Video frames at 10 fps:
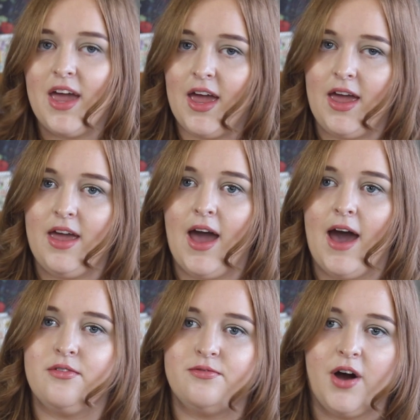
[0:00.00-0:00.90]
key
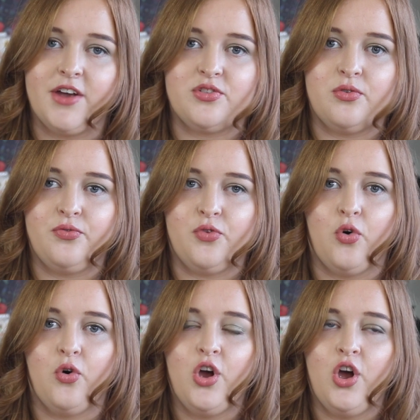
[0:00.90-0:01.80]
and vital
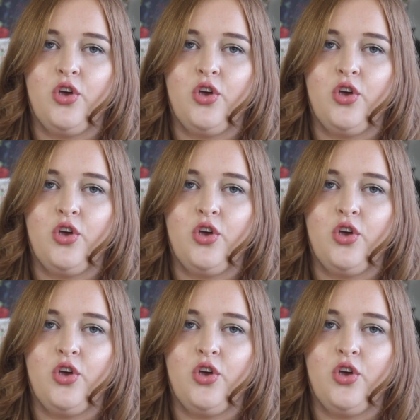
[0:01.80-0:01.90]
for